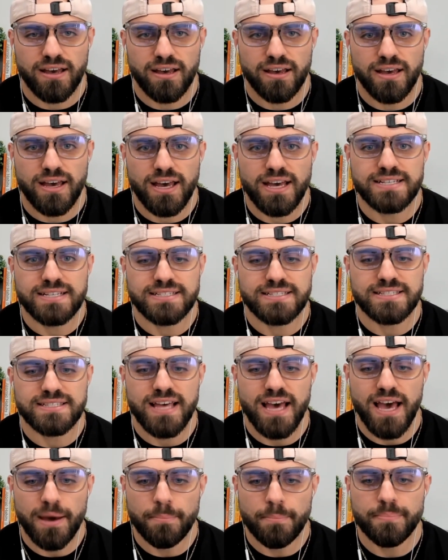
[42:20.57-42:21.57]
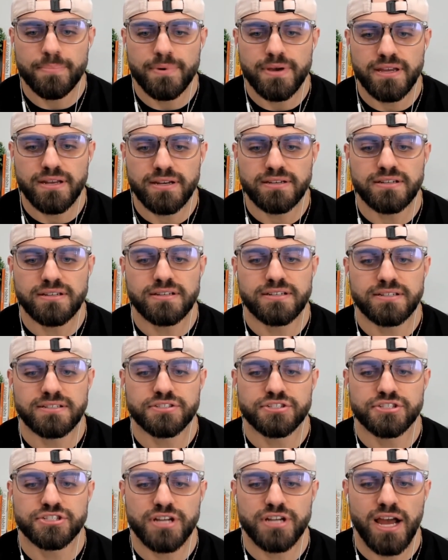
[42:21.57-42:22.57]
Has that been a
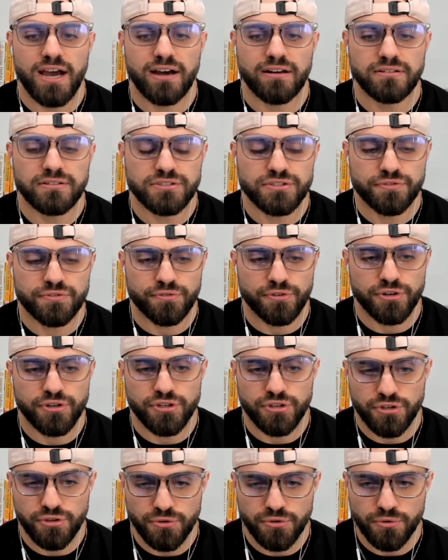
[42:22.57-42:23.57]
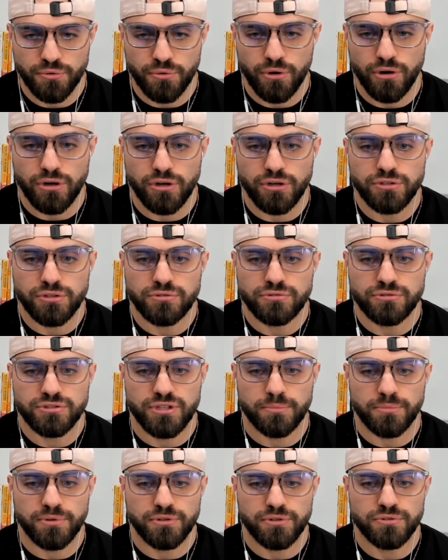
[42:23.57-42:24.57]
challenge for you? Or are you
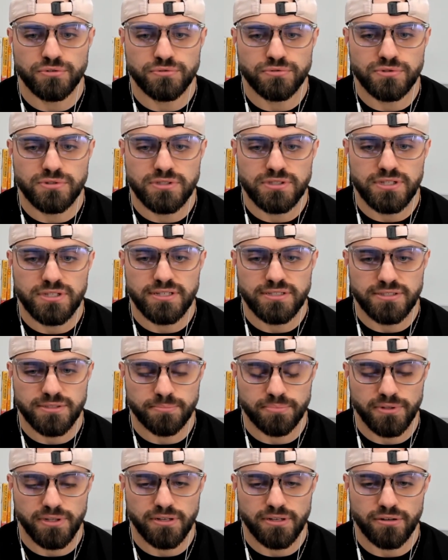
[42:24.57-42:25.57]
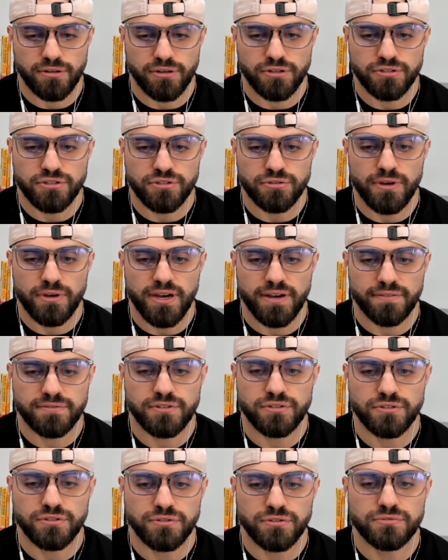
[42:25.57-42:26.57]
someone who's disciplined, or do you have to
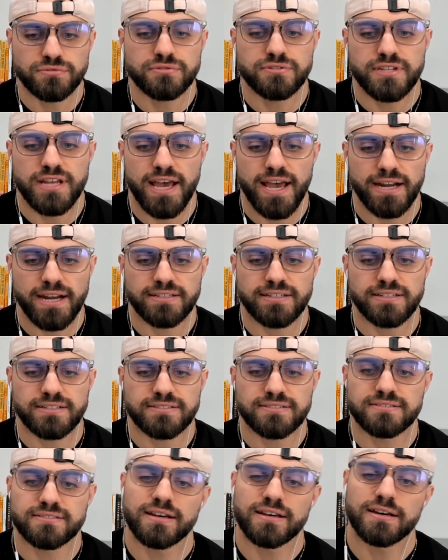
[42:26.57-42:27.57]
use tactics to